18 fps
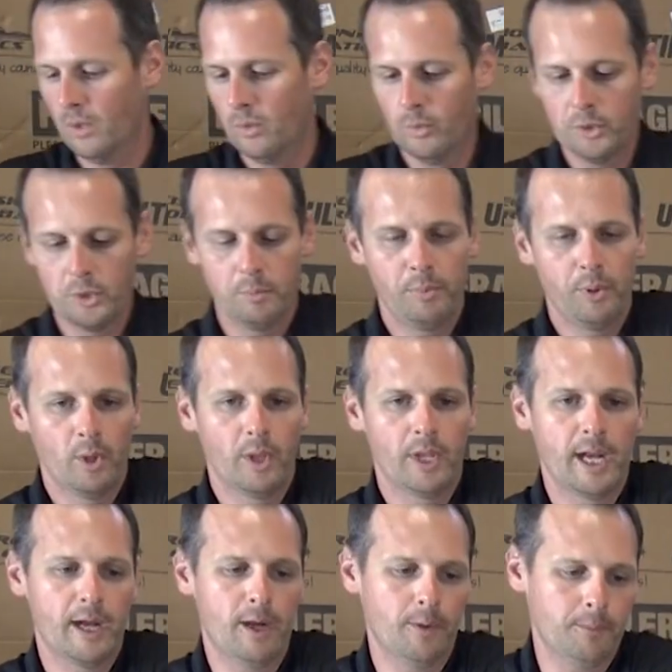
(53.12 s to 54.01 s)
when you pull
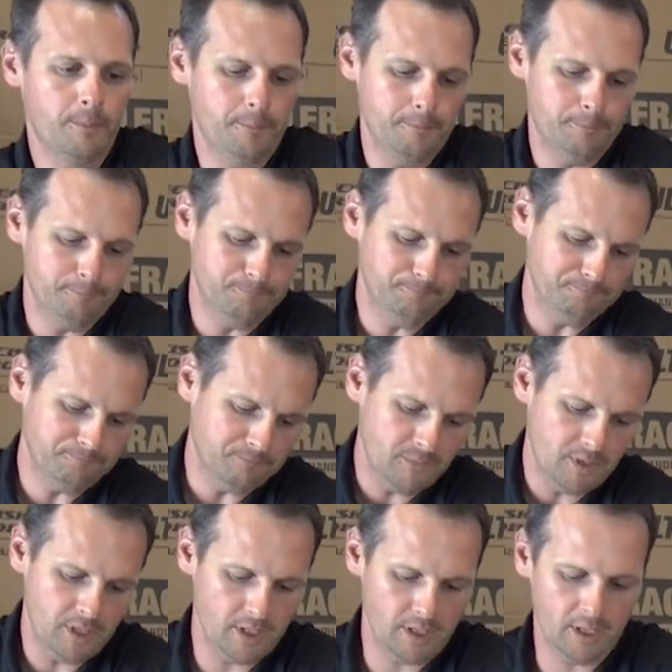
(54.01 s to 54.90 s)
it out
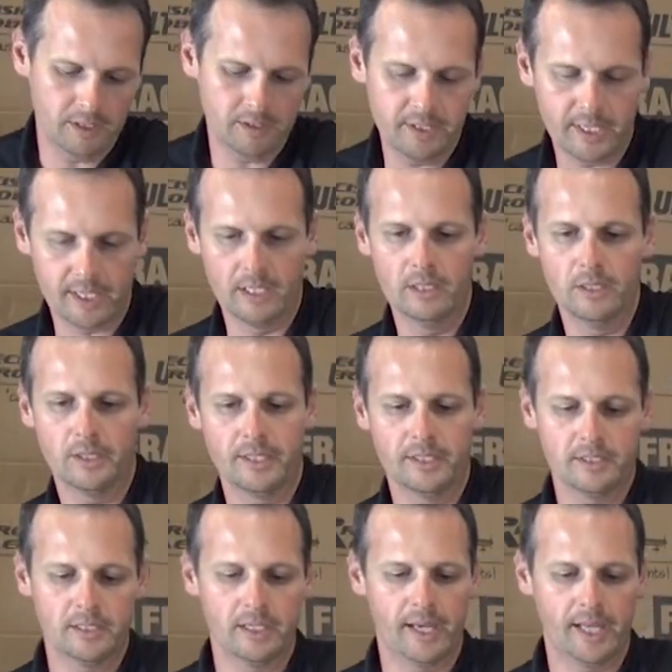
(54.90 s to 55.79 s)
and take a look
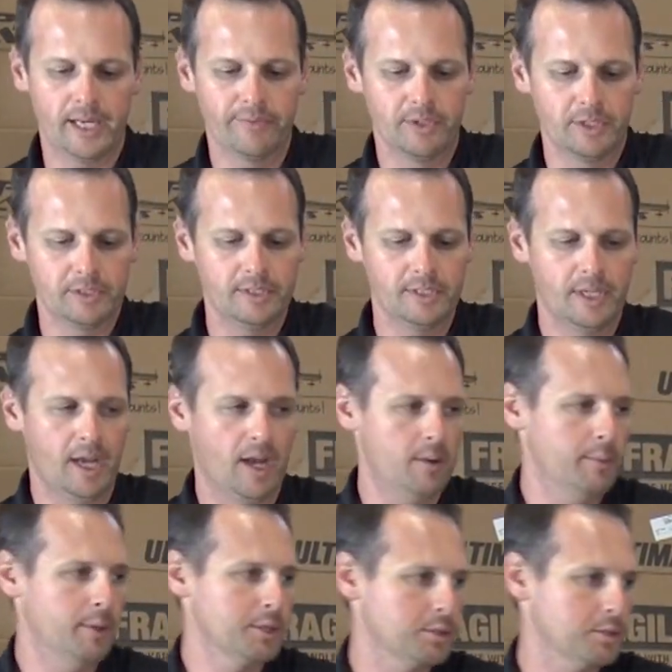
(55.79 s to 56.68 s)
inside of it, see
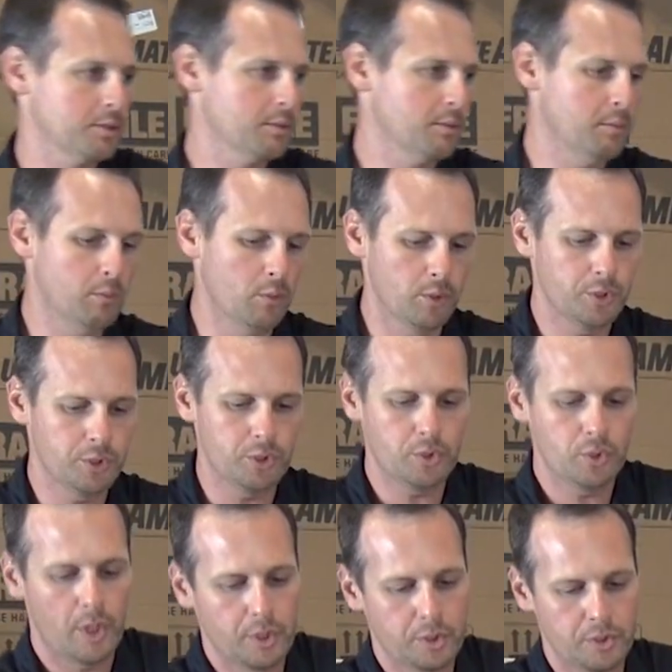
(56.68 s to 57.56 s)
how much more
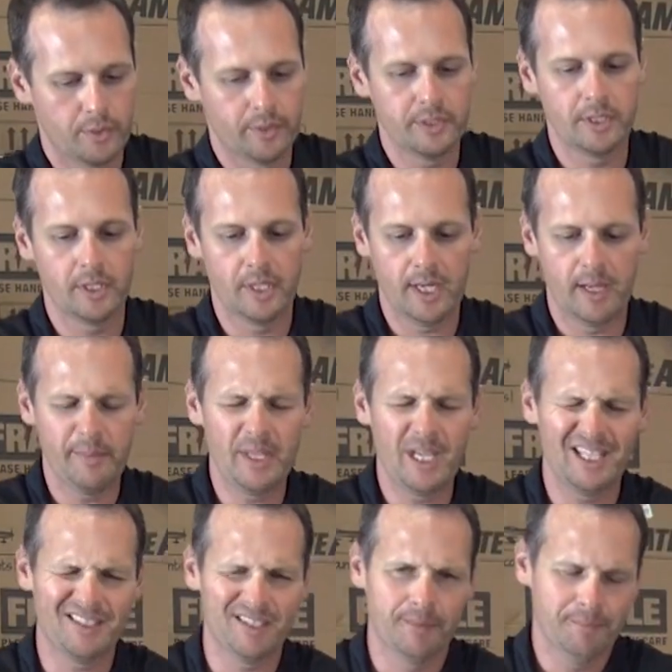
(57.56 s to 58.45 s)
structure is in it. I
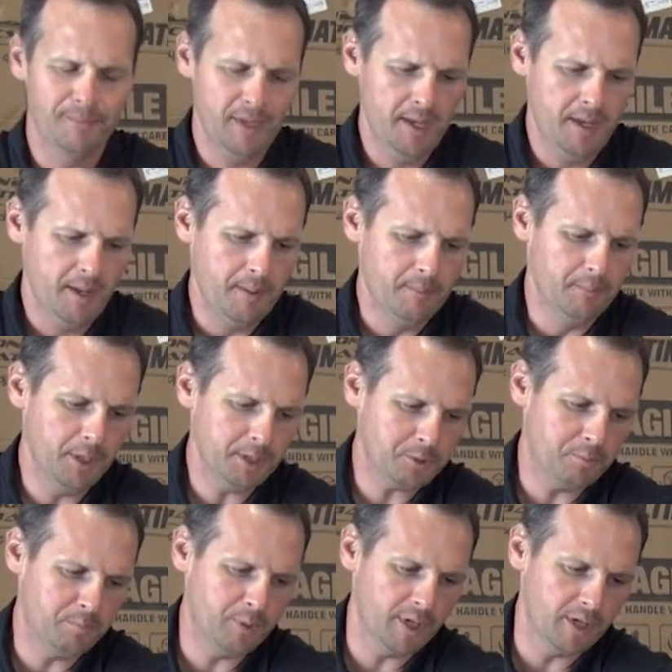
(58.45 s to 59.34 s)
mean, it's a
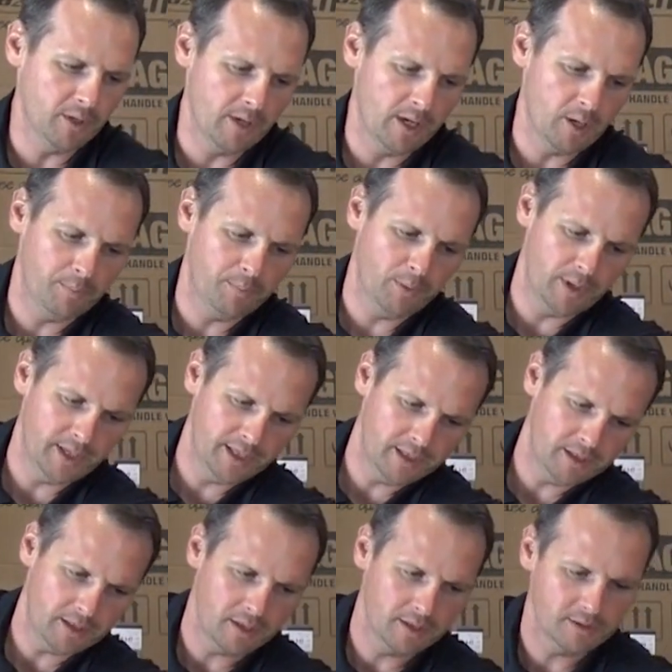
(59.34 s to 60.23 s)
much bigger
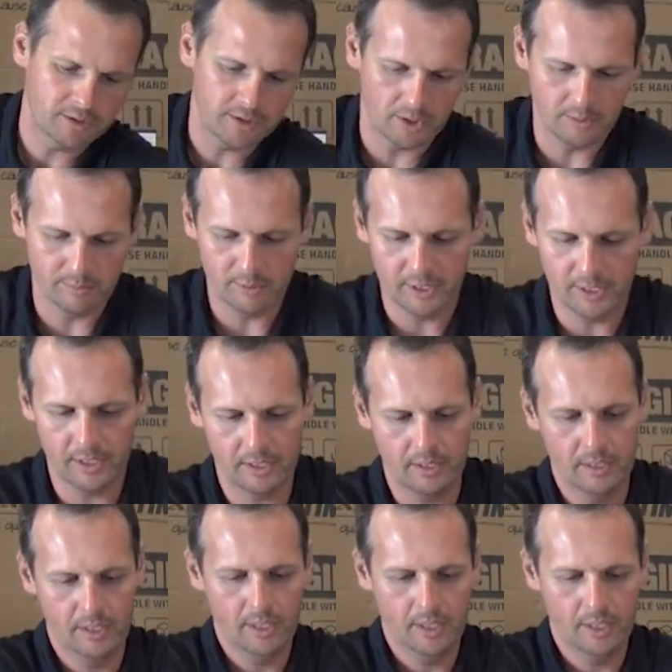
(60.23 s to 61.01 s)
airplane, considerably